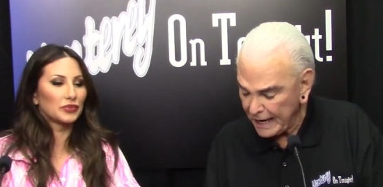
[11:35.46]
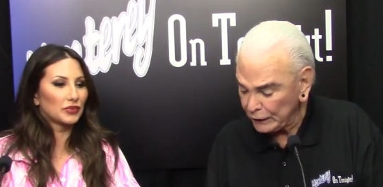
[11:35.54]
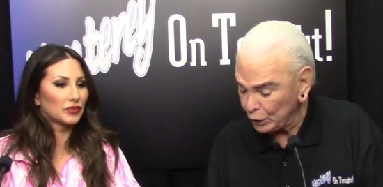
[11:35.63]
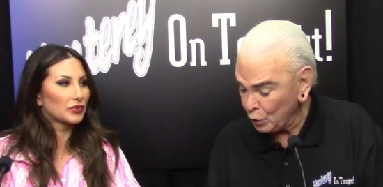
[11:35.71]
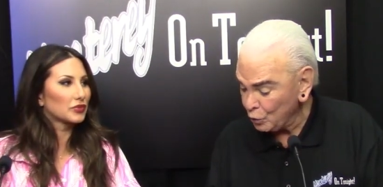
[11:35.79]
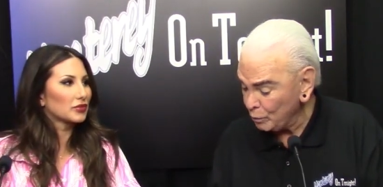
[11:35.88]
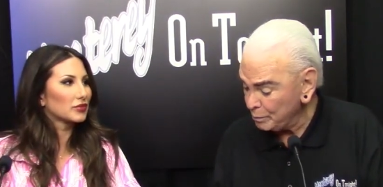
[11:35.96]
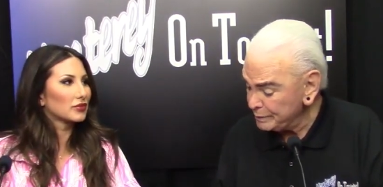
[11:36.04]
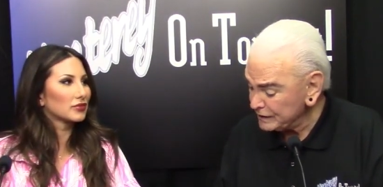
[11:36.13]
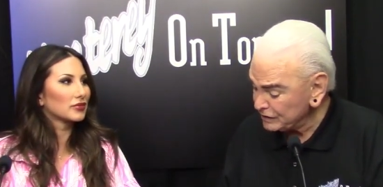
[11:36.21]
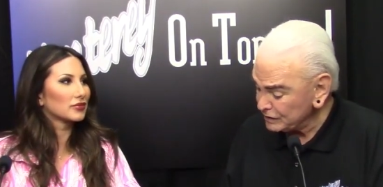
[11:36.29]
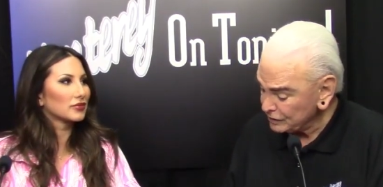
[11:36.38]
Speaker 1: a local
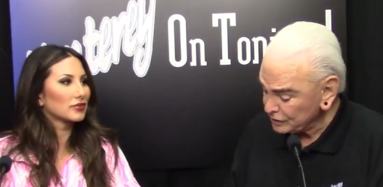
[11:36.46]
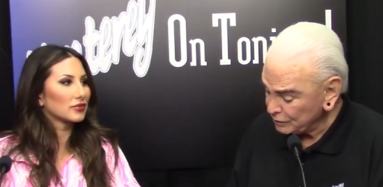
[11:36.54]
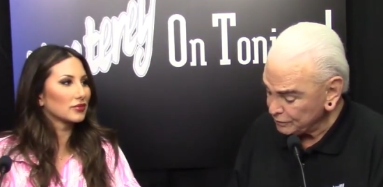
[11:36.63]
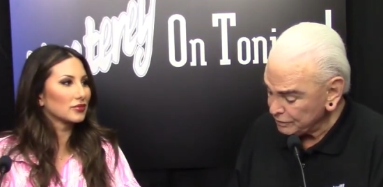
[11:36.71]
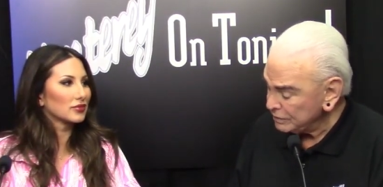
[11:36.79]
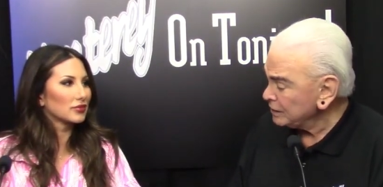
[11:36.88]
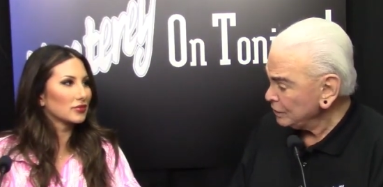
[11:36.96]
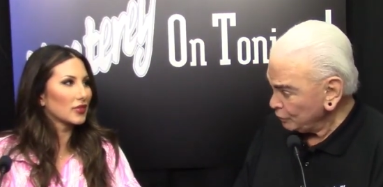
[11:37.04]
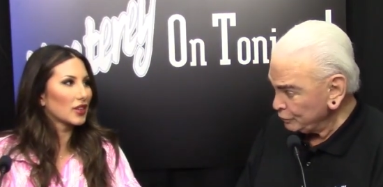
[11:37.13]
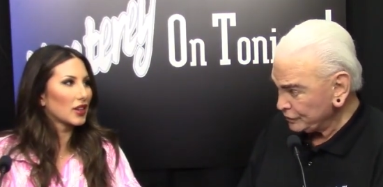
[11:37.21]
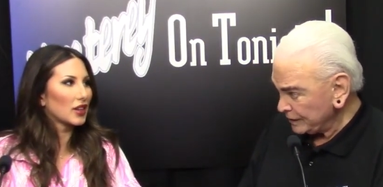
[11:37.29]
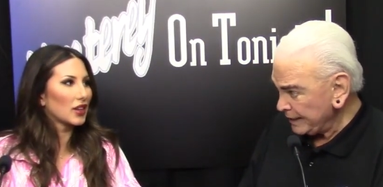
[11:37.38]
business owner
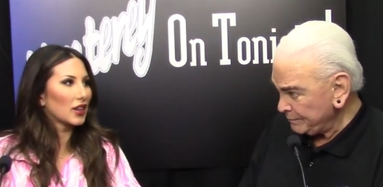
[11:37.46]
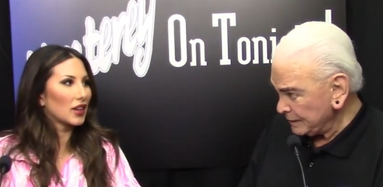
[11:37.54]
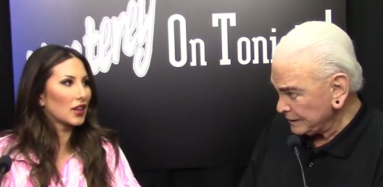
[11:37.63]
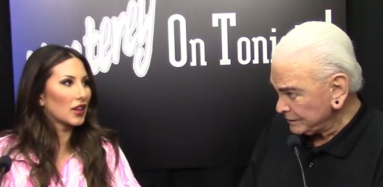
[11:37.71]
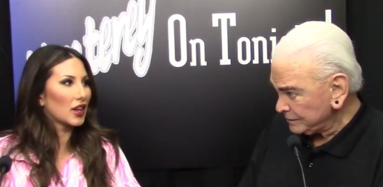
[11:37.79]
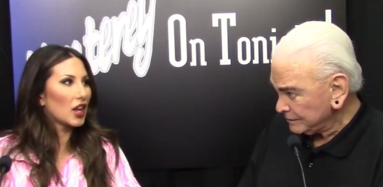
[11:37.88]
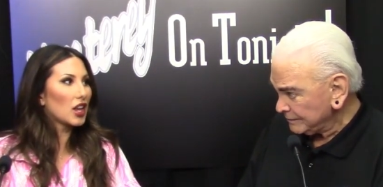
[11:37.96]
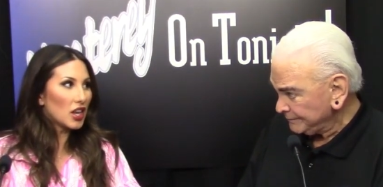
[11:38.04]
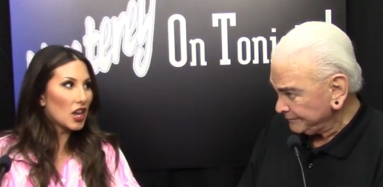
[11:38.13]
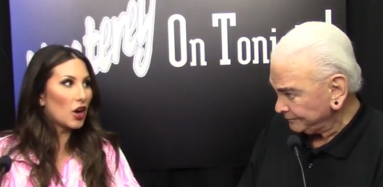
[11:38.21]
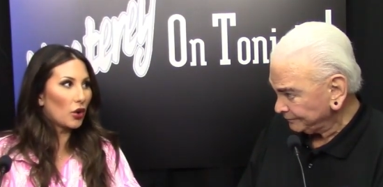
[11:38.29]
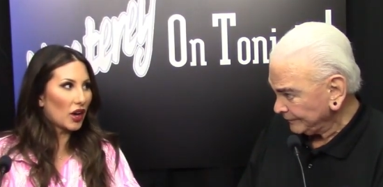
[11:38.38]
whose name is
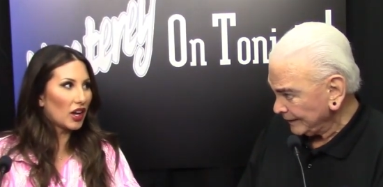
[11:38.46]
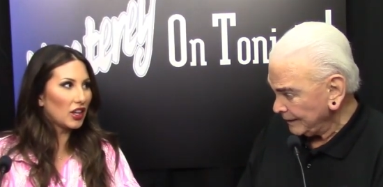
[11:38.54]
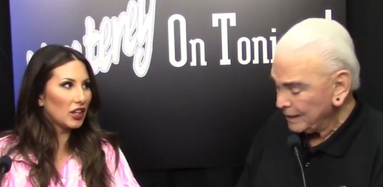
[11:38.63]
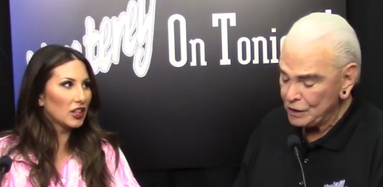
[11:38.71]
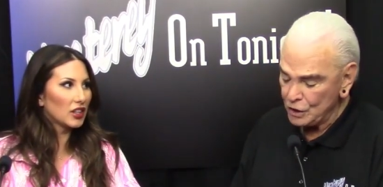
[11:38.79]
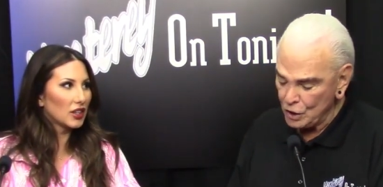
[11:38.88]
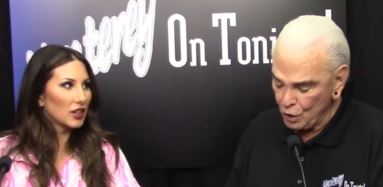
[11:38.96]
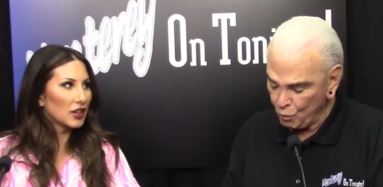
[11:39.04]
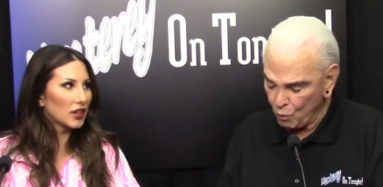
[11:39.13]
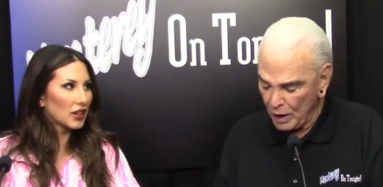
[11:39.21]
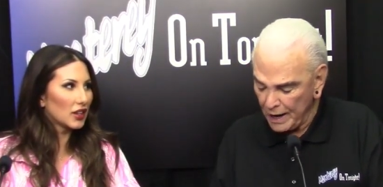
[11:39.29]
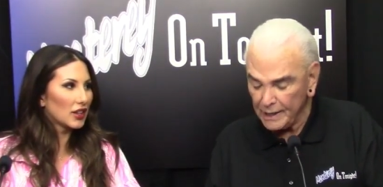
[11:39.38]
Speaker 2: Noah.
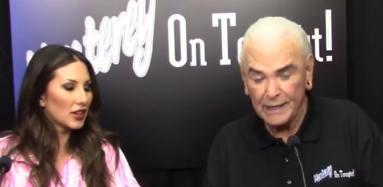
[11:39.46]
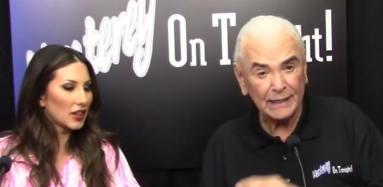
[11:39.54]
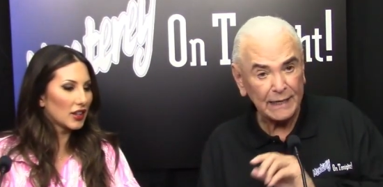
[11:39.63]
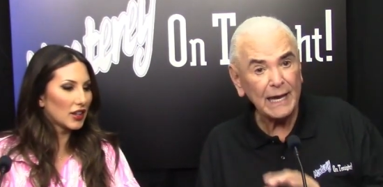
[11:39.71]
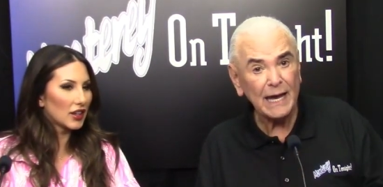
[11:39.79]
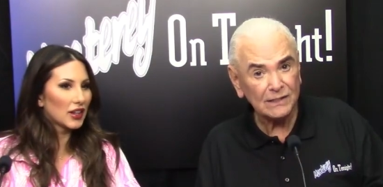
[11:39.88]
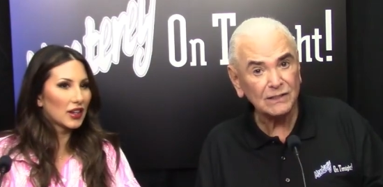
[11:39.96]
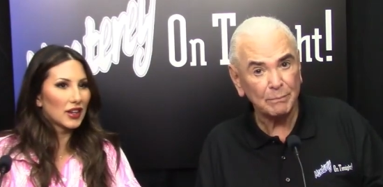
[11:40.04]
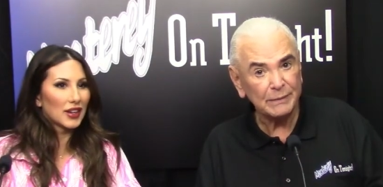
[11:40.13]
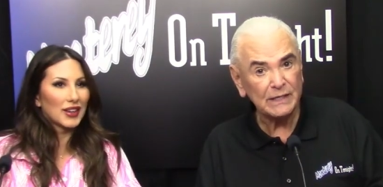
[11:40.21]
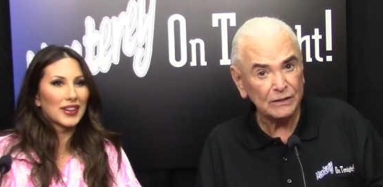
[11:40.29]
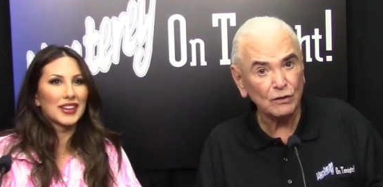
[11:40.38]
Speaker 1: Noah, and he has a,
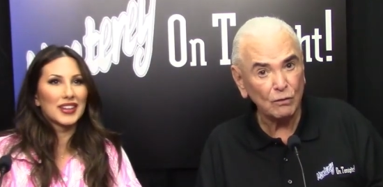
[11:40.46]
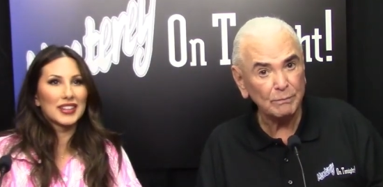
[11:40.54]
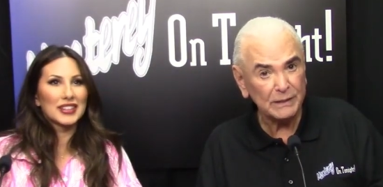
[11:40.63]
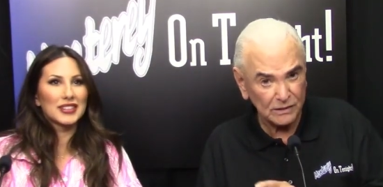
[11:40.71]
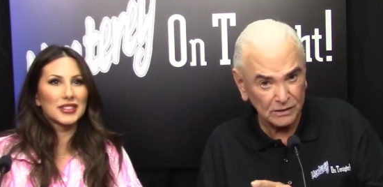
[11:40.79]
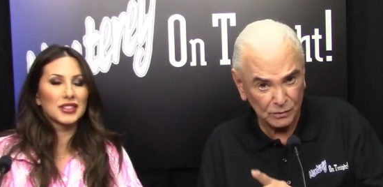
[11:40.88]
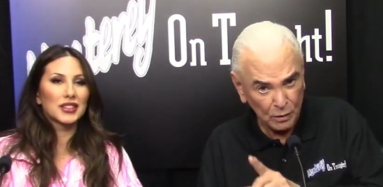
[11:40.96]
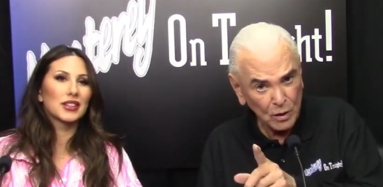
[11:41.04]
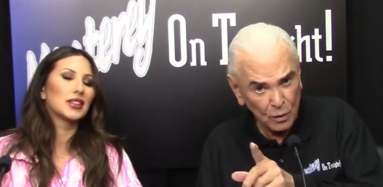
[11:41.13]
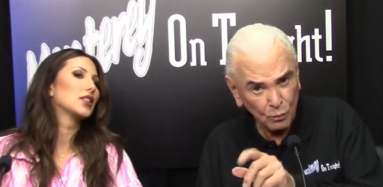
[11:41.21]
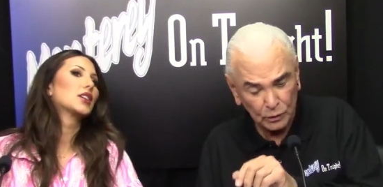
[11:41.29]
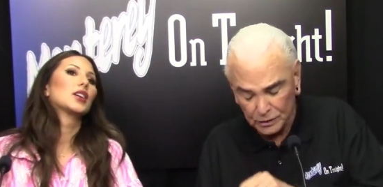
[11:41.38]
his own business.
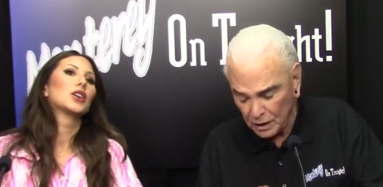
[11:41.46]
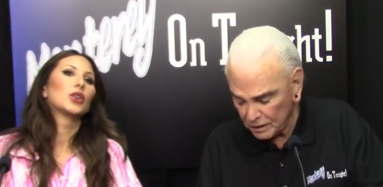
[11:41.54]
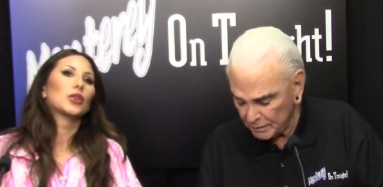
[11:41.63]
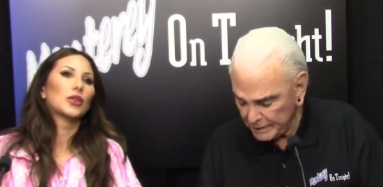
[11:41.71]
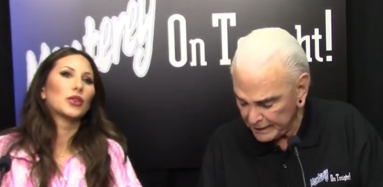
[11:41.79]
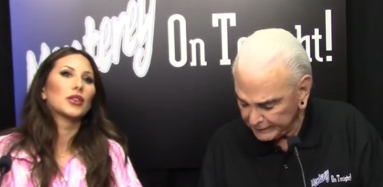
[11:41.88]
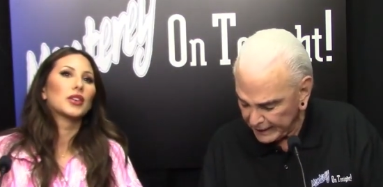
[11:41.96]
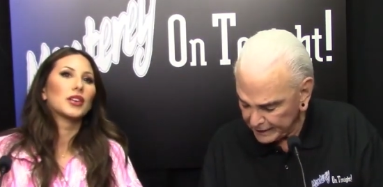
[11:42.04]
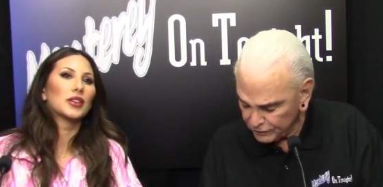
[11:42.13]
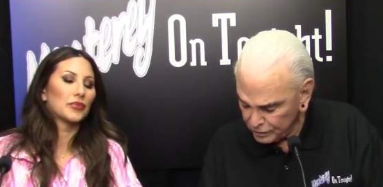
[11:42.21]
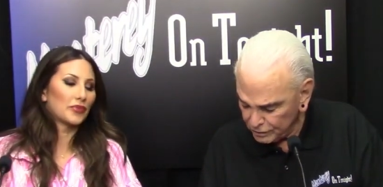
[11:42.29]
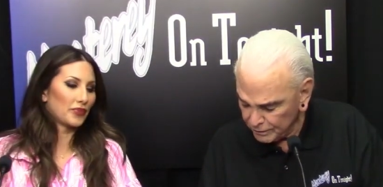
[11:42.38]
We'll talk about
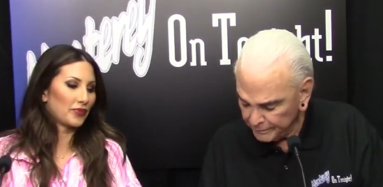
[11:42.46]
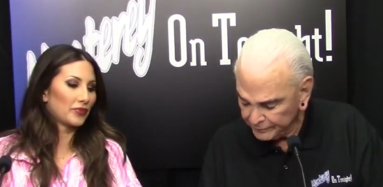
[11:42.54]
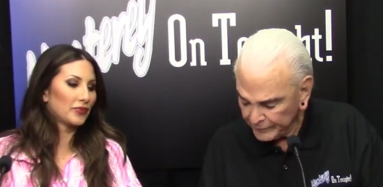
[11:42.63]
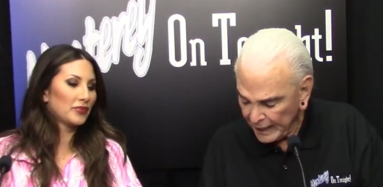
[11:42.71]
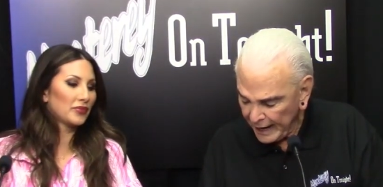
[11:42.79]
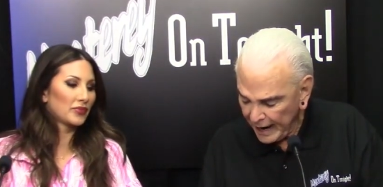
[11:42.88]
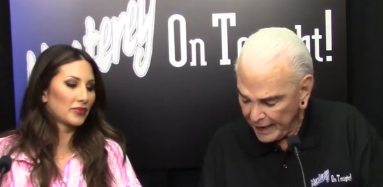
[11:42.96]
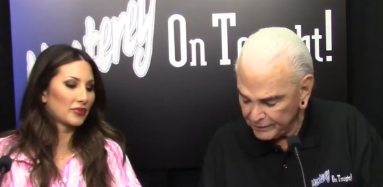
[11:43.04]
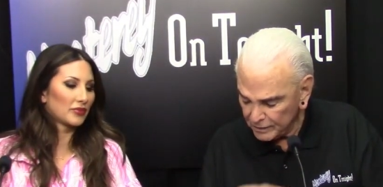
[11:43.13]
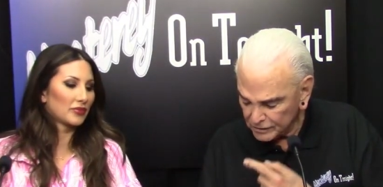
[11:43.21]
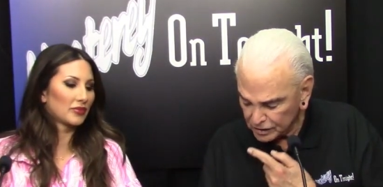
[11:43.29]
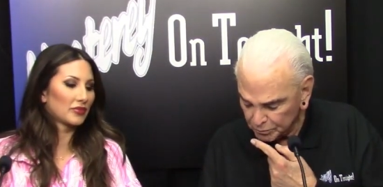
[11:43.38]
that too. Mm-hmm. And
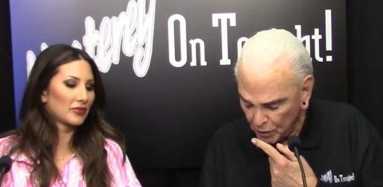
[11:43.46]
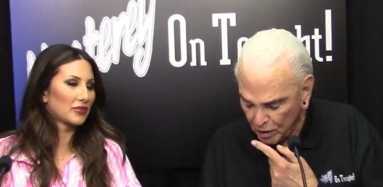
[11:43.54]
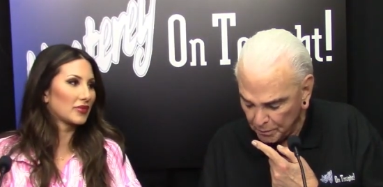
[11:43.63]
their small